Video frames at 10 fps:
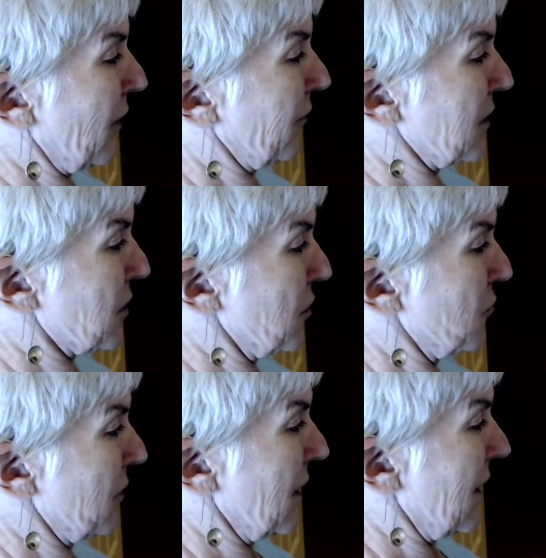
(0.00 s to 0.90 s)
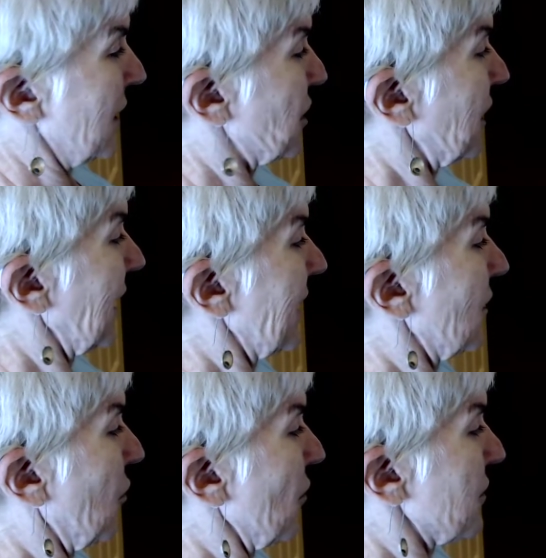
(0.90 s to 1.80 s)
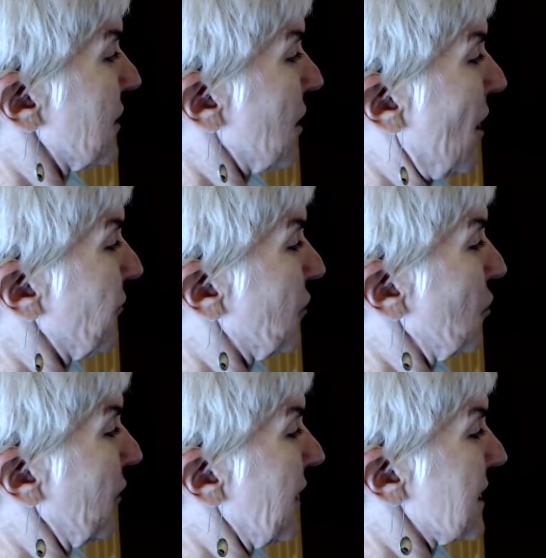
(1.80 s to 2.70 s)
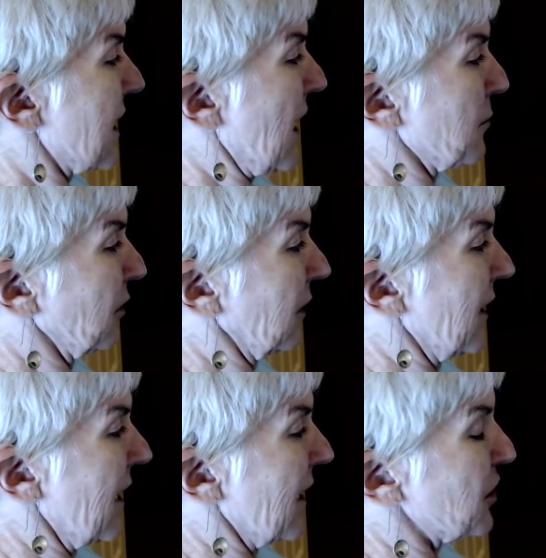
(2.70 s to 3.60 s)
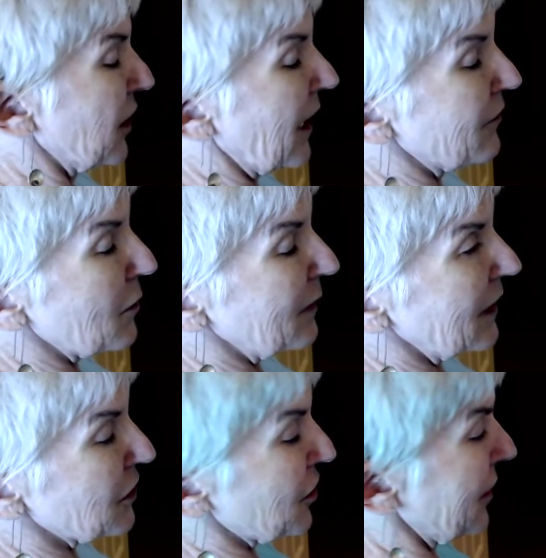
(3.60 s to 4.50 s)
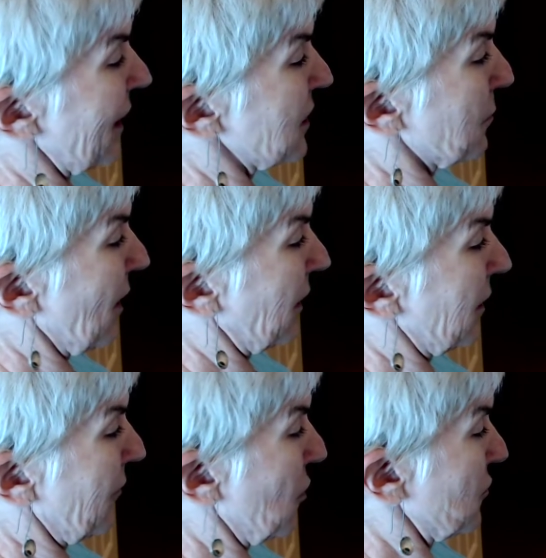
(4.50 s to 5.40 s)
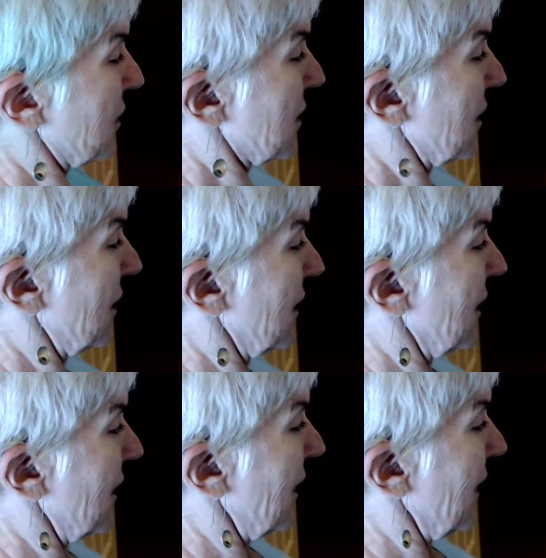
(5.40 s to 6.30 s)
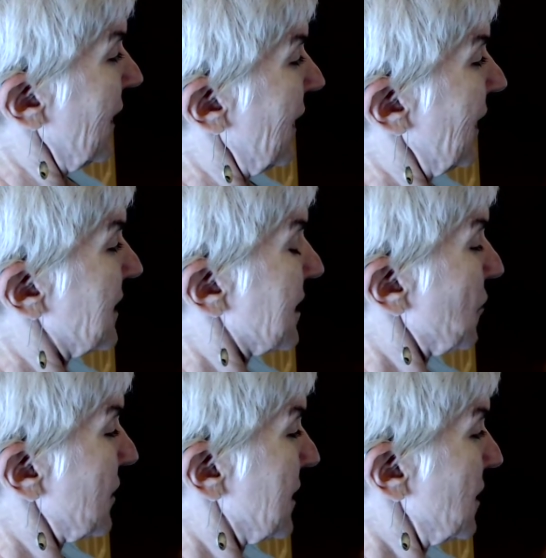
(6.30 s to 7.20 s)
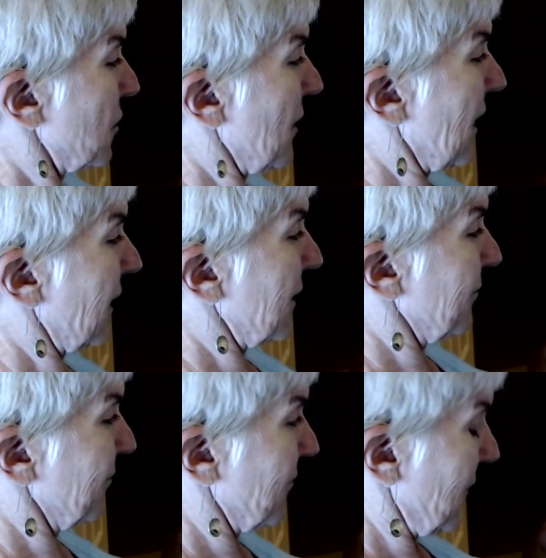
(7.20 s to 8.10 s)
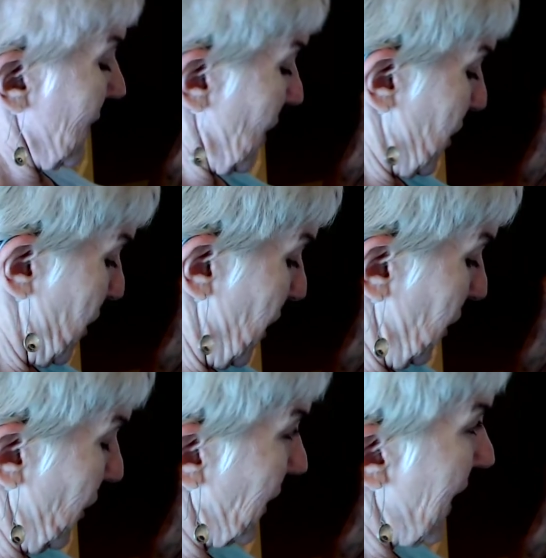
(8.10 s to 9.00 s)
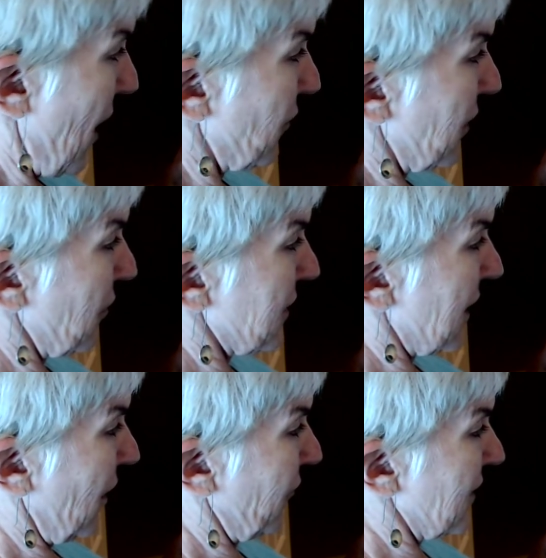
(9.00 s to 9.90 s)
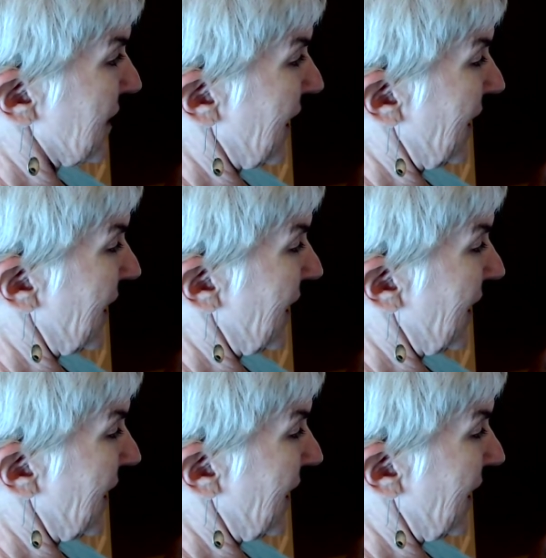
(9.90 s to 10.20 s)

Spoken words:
suit, and she led the horses off to the stable, and she gave them each a nice bucket of oats. And Cinderella, she looked down at herself and said,